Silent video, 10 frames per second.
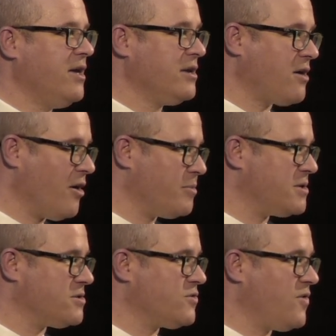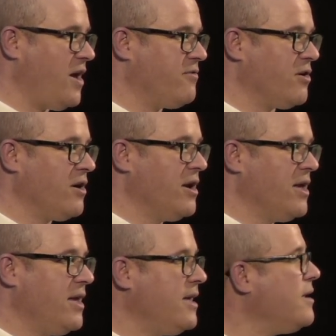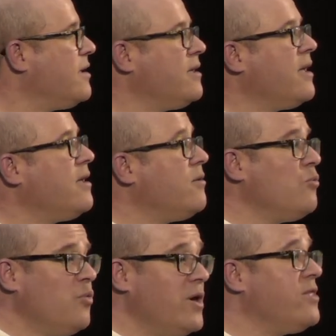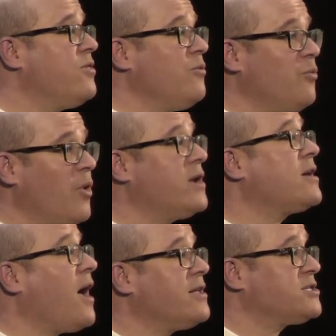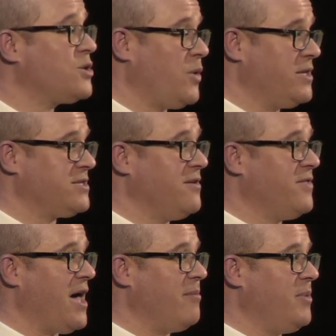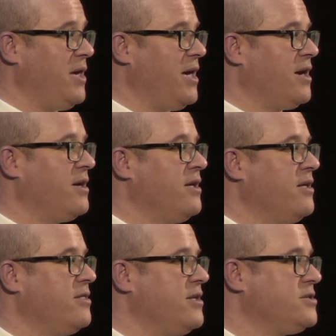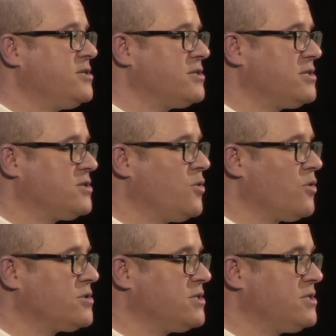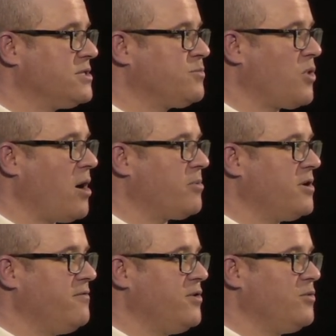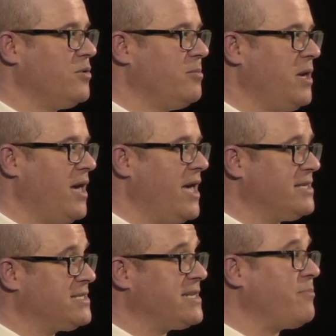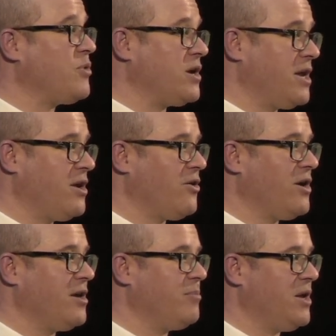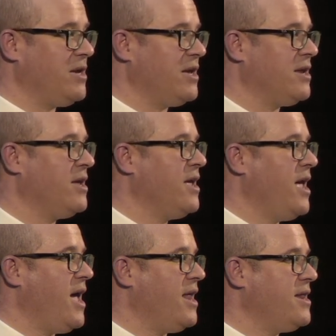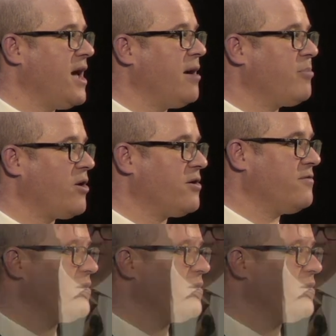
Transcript: in Carpenter's favor, with one consequence of that being that Justice Gorsuch's property view will be a separate concurring opinion and not part